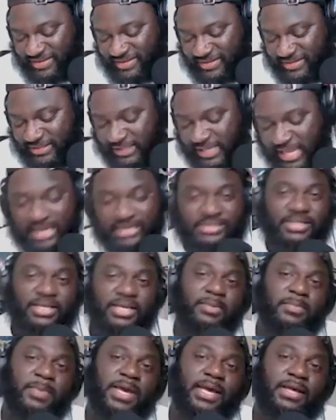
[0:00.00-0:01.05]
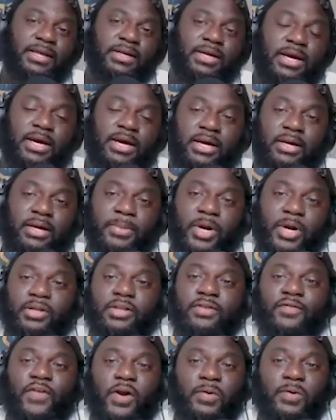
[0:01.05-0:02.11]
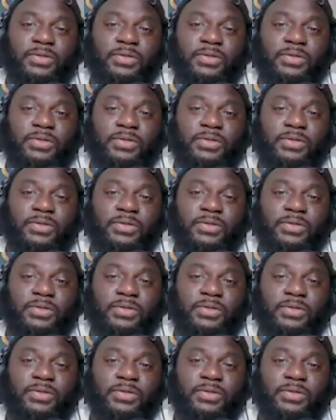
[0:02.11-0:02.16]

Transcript: Last thing, man. Early